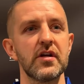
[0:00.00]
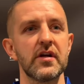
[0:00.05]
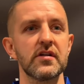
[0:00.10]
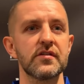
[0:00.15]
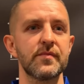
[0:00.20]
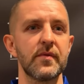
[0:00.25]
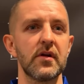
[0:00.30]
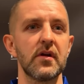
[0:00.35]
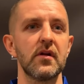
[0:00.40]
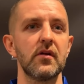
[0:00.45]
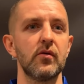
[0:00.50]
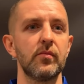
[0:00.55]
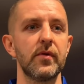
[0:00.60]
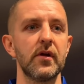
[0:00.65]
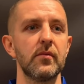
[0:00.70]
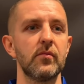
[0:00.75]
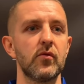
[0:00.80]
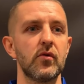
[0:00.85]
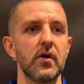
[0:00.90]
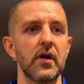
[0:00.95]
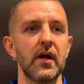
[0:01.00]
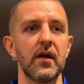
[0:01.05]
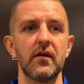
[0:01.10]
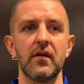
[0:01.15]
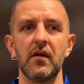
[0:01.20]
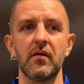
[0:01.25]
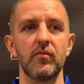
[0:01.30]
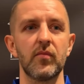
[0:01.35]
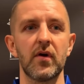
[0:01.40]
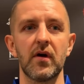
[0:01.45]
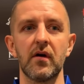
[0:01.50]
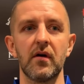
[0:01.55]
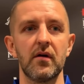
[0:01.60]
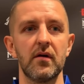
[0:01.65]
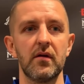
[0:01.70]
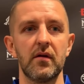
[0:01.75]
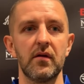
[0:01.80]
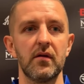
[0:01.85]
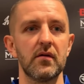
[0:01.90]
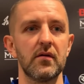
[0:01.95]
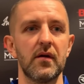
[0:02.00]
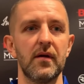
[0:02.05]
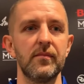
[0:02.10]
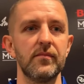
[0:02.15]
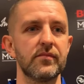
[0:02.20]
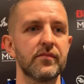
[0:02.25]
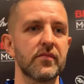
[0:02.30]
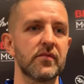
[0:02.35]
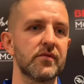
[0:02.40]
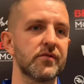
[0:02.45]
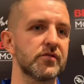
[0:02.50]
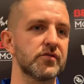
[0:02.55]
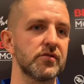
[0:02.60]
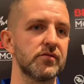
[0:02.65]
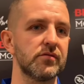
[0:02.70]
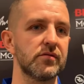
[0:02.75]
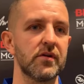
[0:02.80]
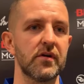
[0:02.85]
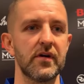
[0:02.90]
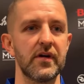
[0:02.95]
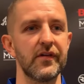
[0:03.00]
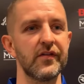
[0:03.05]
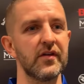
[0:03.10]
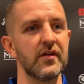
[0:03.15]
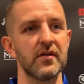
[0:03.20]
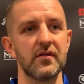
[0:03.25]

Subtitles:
Yeah, it's been a little bit more hectic, but I'm so crazy.